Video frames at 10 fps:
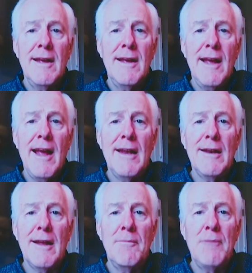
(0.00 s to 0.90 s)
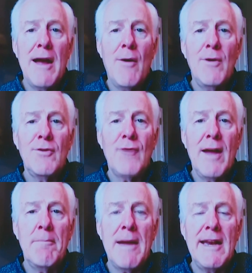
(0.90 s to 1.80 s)
And I always
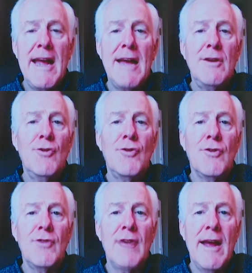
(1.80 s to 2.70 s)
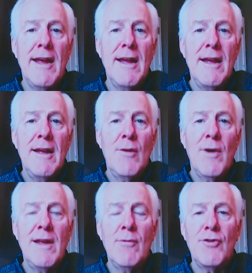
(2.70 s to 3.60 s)
find, my dad used to say when
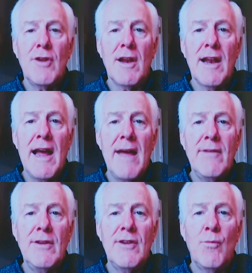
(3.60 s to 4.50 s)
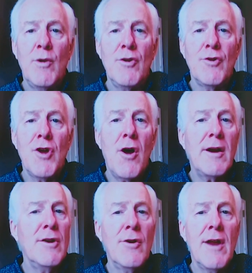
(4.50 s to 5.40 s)
he was still alive, he said, when you're
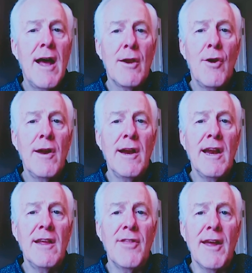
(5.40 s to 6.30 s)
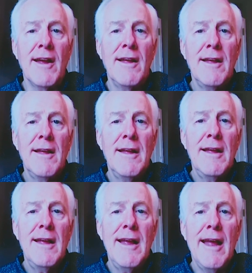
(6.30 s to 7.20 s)
talking, you're not learning anything.
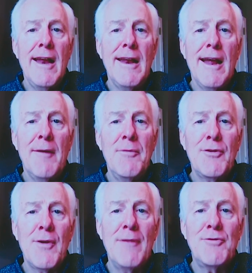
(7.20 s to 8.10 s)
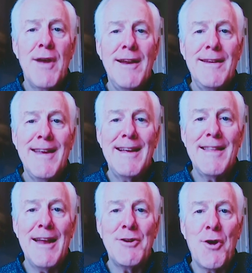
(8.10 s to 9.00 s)
And so I've tried to take
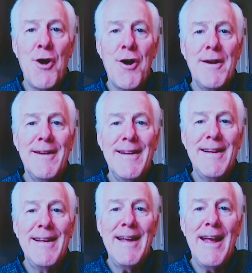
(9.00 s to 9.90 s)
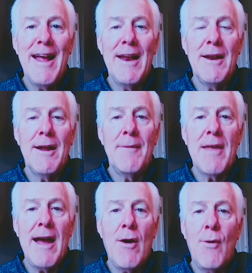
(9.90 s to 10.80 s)
that to heart. And
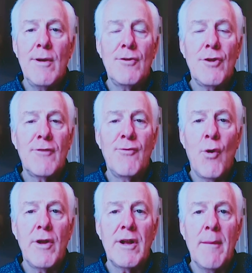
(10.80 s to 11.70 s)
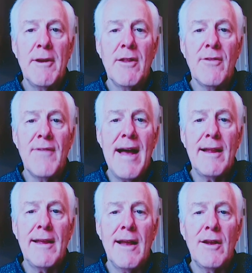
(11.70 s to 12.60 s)
I always look forward to coming to the
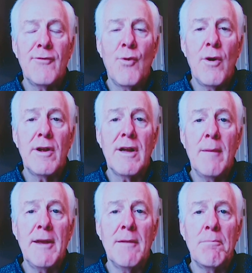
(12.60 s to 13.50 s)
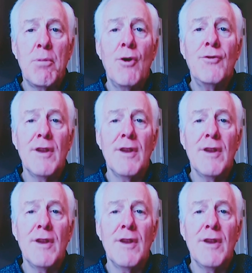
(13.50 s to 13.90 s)
Valley. I look forward to coming in person